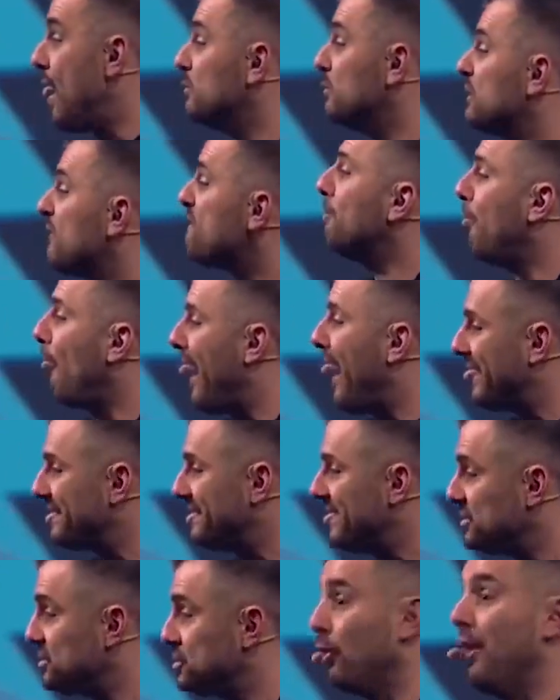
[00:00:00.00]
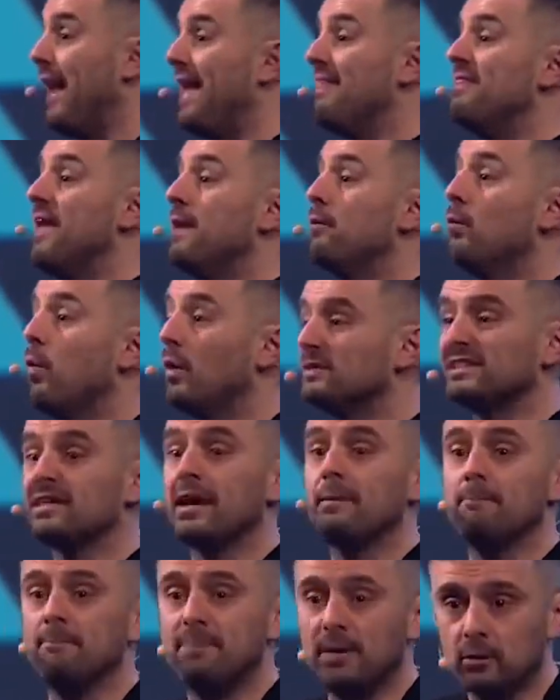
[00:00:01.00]
I was a practitioner, and then once
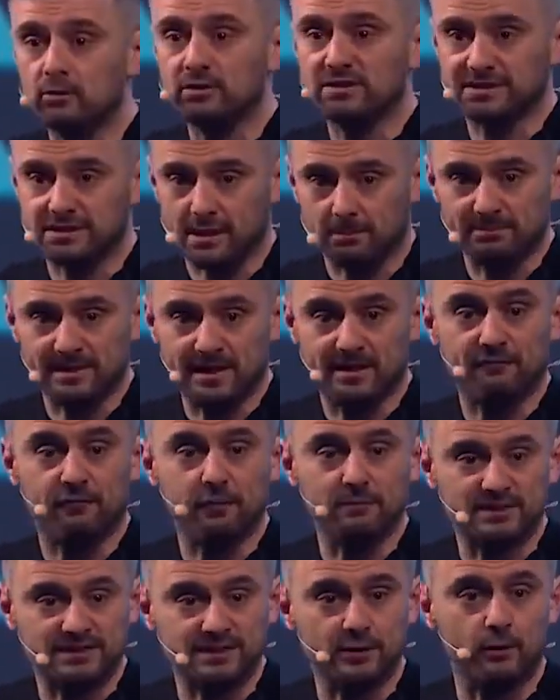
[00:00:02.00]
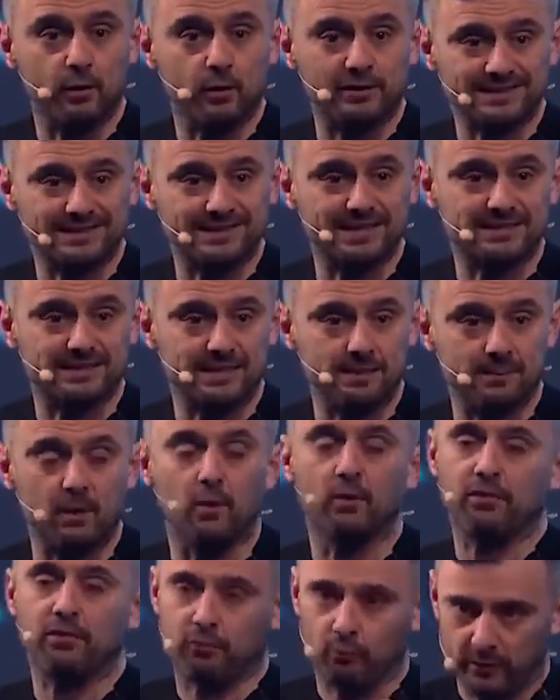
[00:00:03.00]
I built something from 0 to 60
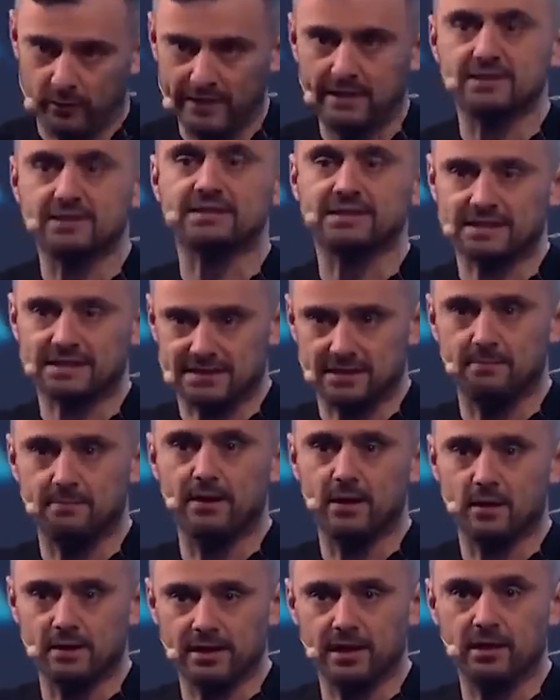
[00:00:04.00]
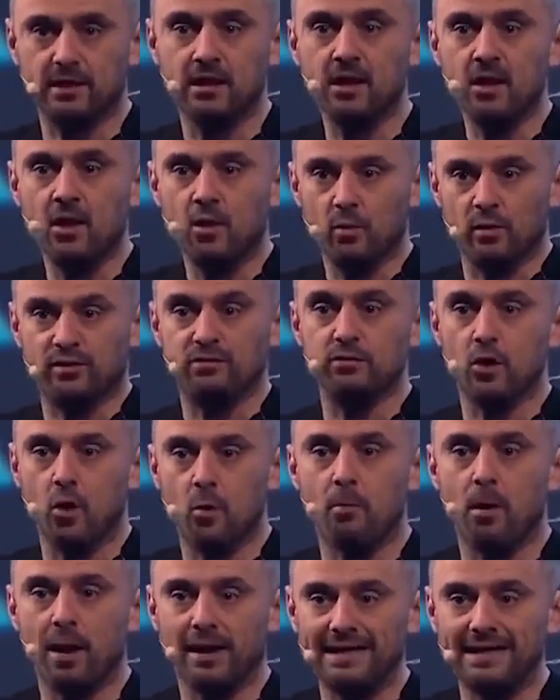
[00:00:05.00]
or 3 to 60 million with no
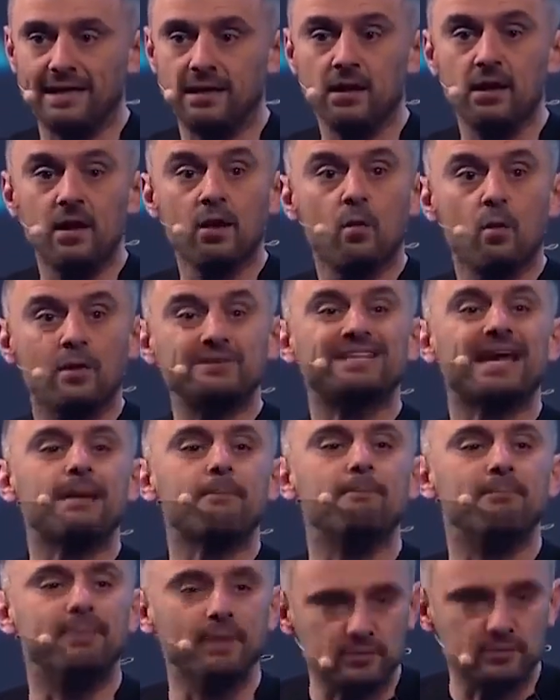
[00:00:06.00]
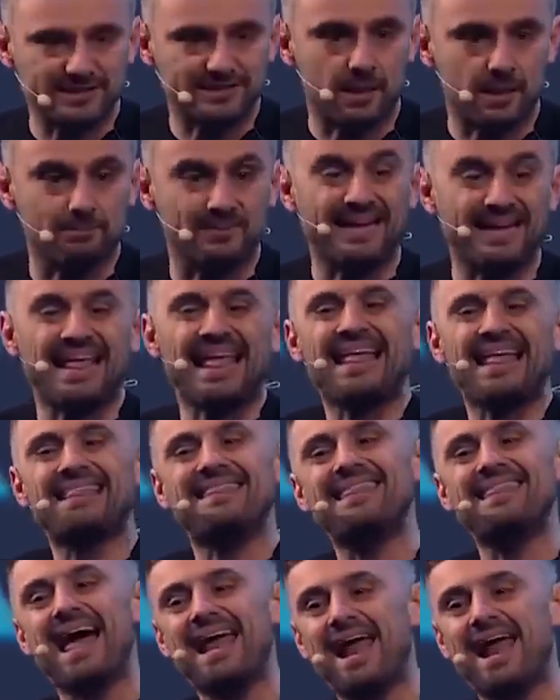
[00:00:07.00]
money, once I built something,
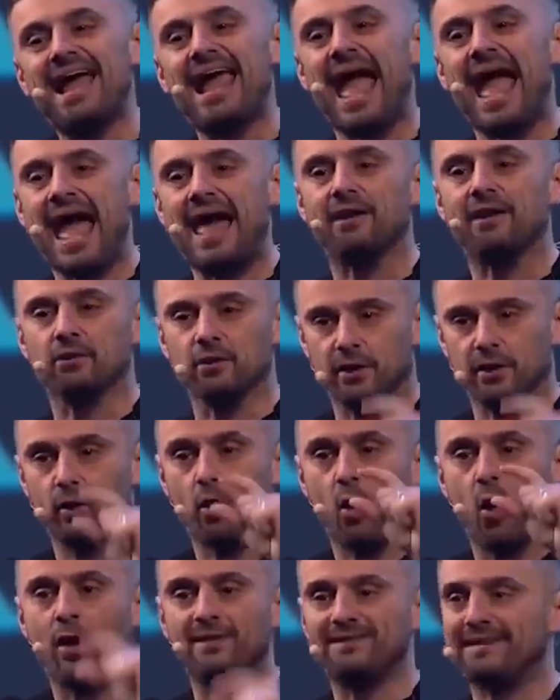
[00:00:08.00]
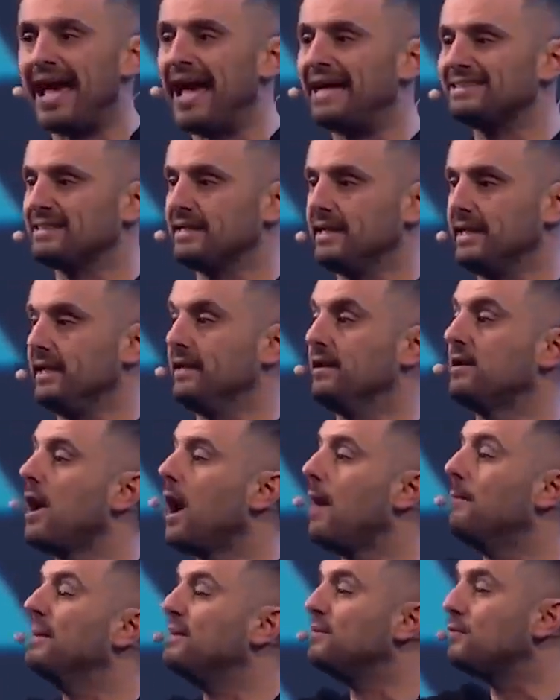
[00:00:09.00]
then I had a little audacity to
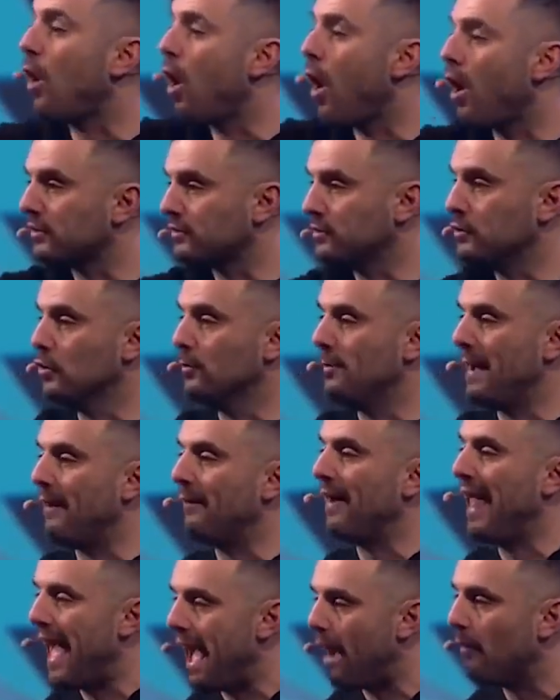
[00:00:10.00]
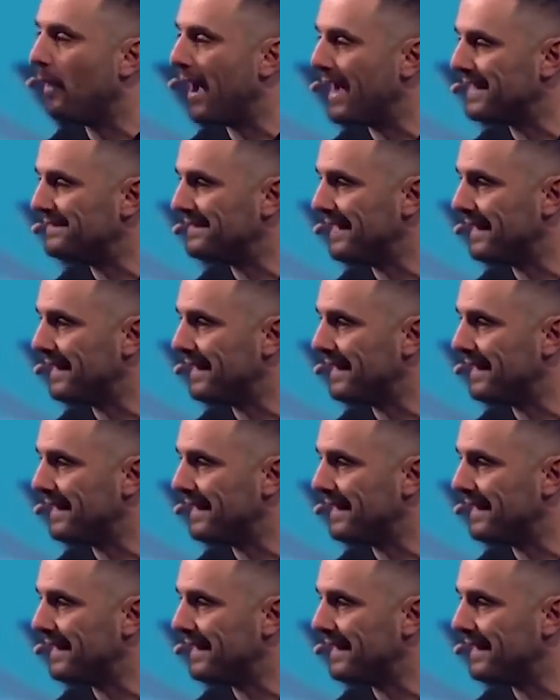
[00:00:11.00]
come and talk to you about how I